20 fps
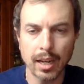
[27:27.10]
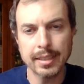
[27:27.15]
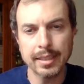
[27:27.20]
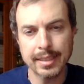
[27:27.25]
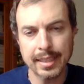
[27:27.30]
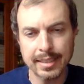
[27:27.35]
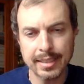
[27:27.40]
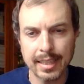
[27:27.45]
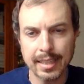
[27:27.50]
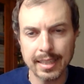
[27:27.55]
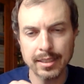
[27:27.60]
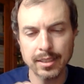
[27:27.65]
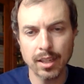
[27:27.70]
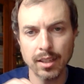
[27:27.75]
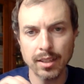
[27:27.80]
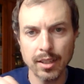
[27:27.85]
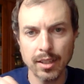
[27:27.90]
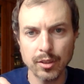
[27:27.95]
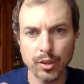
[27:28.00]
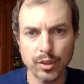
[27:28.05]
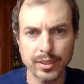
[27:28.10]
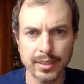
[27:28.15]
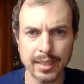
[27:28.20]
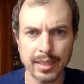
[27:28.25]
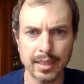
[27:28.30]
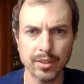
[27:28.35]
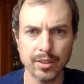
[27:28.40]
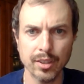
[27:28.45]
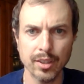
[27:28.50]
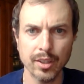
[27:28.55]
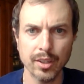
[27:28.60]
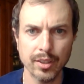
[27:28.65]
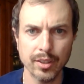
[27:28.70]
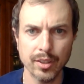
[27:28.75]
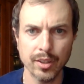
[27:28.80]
as I say, it's all in the the